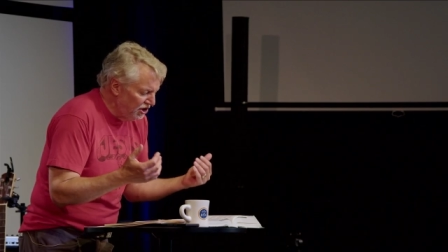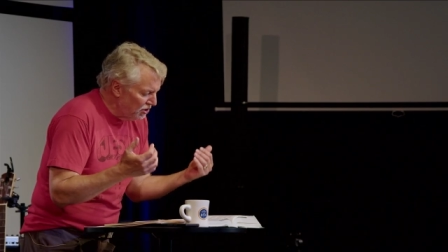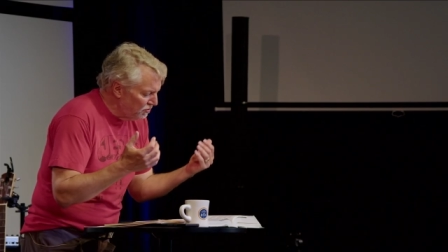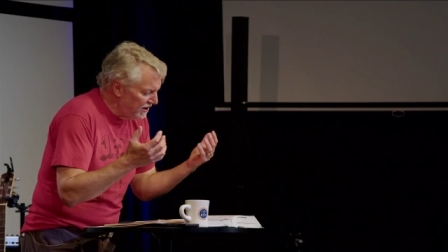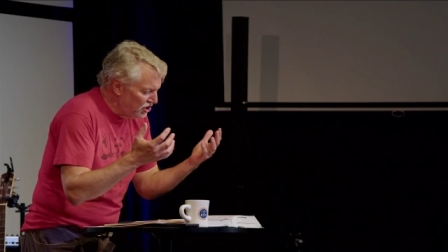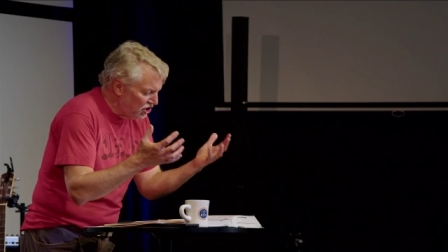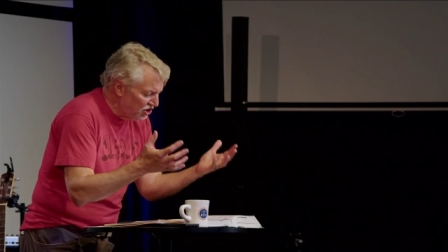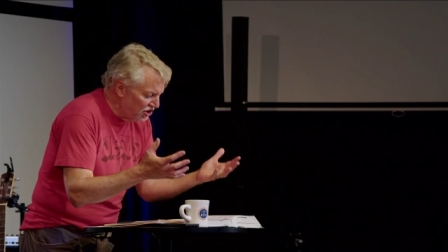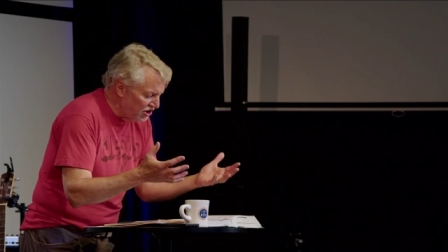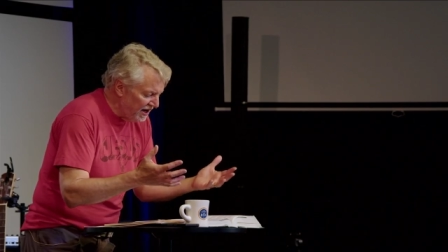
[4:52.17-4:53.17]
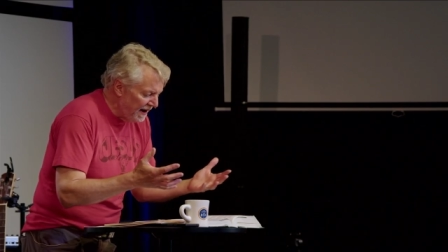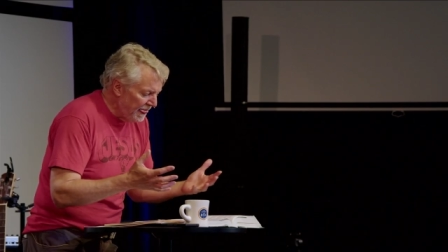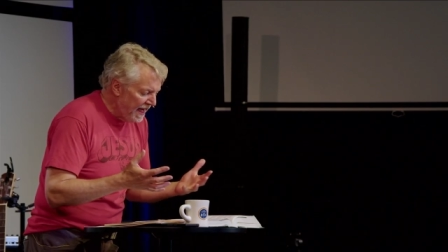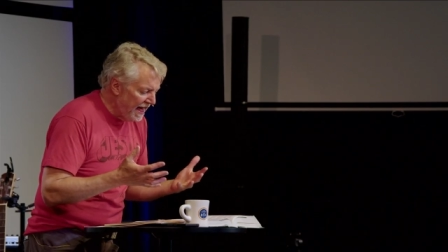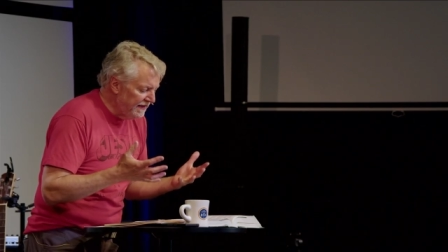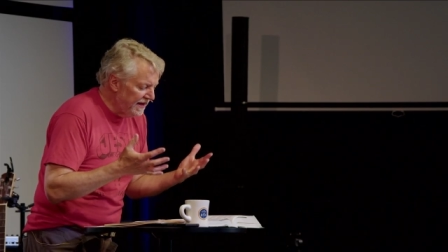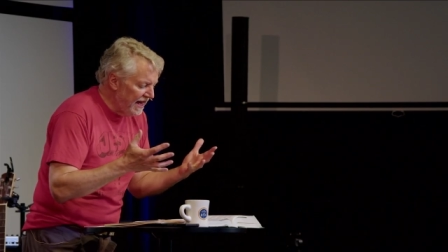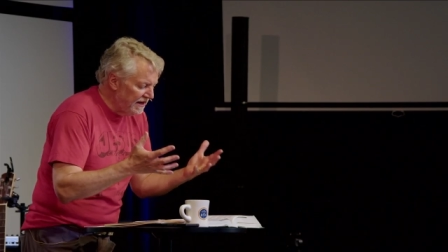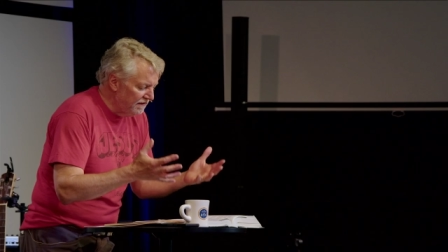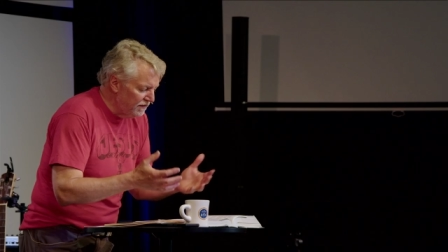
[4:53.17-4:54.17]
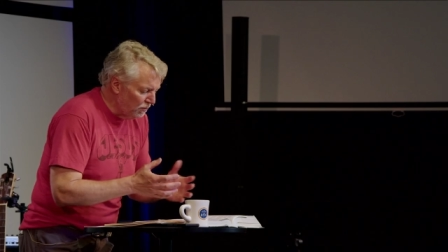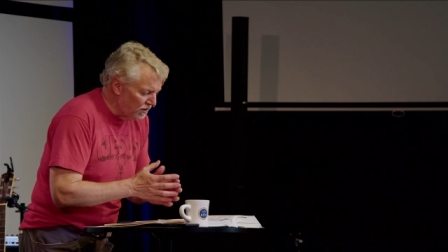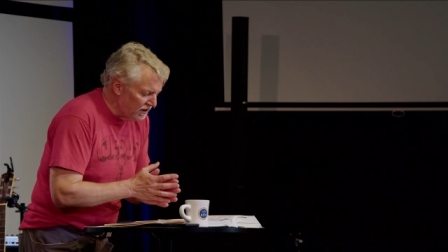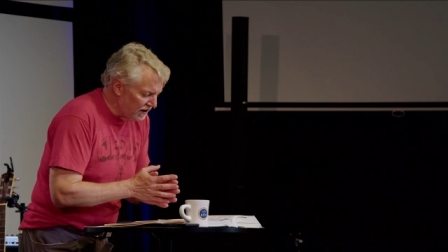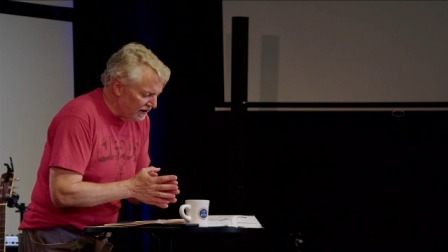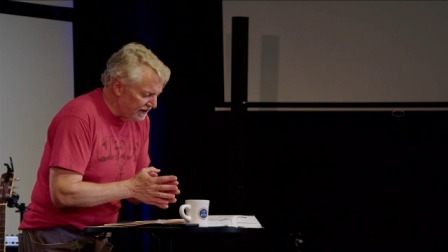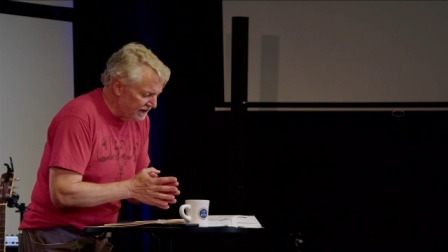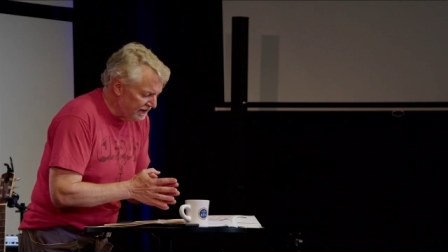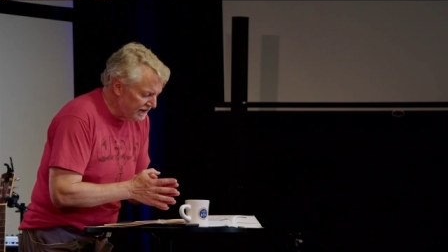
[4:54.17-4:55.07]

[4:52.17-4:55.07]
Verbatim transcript: your return and the end of the world?